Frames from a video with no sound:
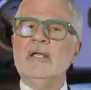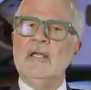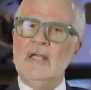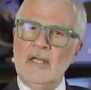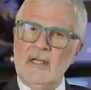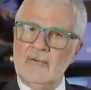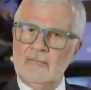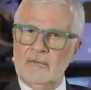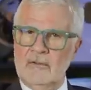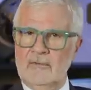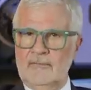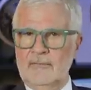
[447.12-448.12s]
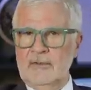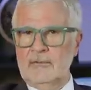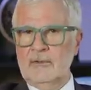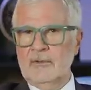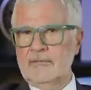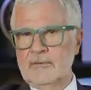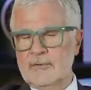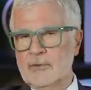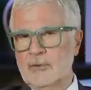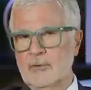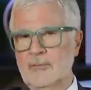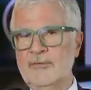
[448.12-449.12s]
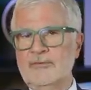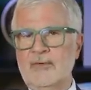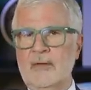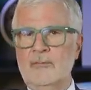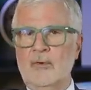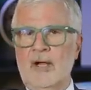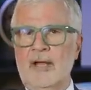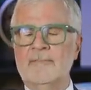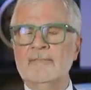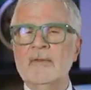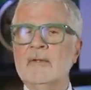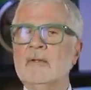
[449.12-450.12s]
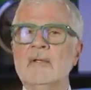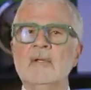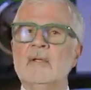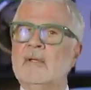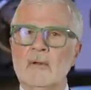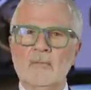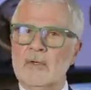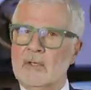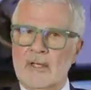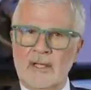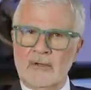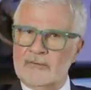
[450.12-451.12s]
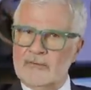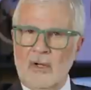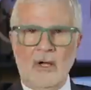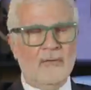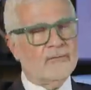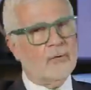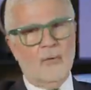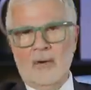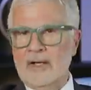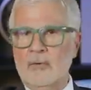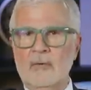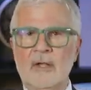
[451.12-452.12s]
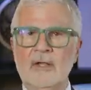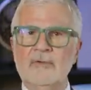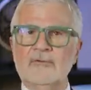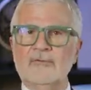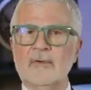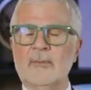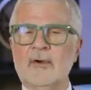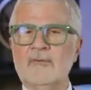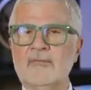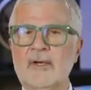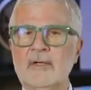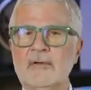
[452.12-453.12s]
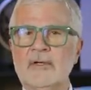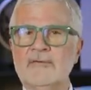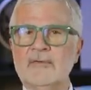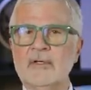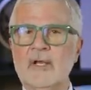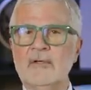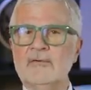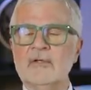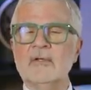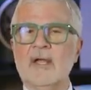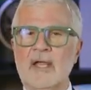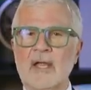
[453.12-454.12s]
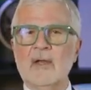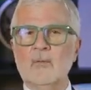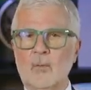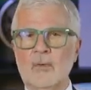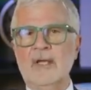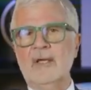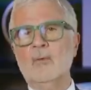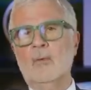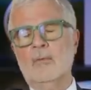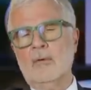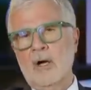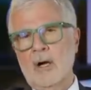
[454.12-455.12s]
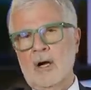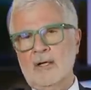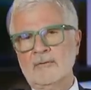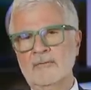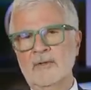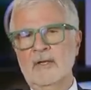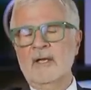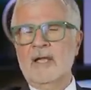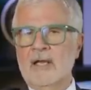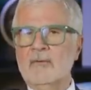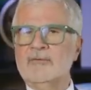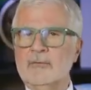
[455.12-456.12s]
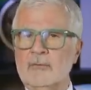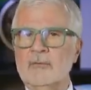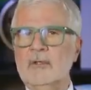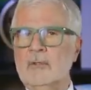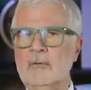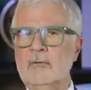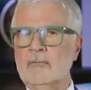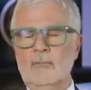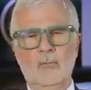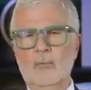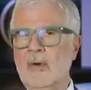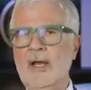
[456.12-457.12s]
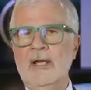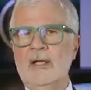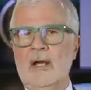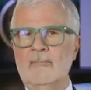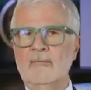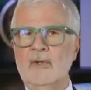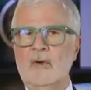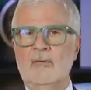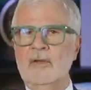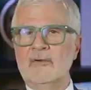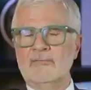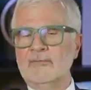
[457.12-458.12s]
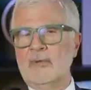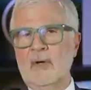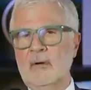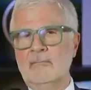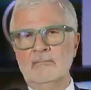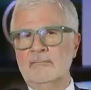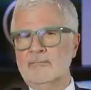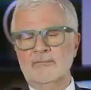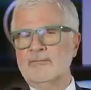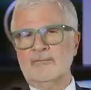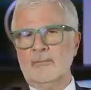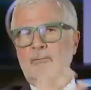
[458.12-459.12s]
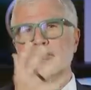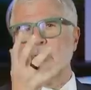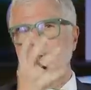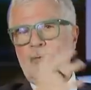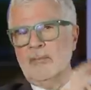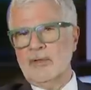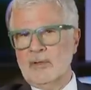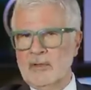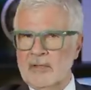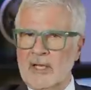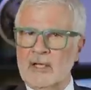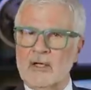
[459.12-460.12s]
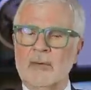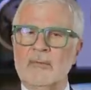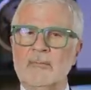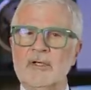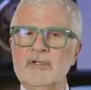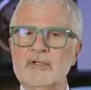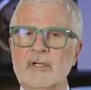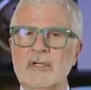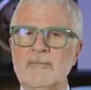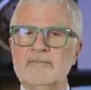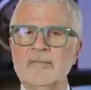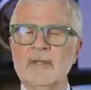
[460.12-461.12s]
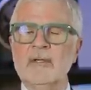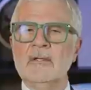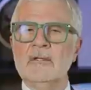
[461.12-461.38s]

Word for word: Even if we took the tube, the subway, it would let us off quite a ways from our final destination, and we walked. And it was a real wake-up going from suburban Ann Arbor, Michigan,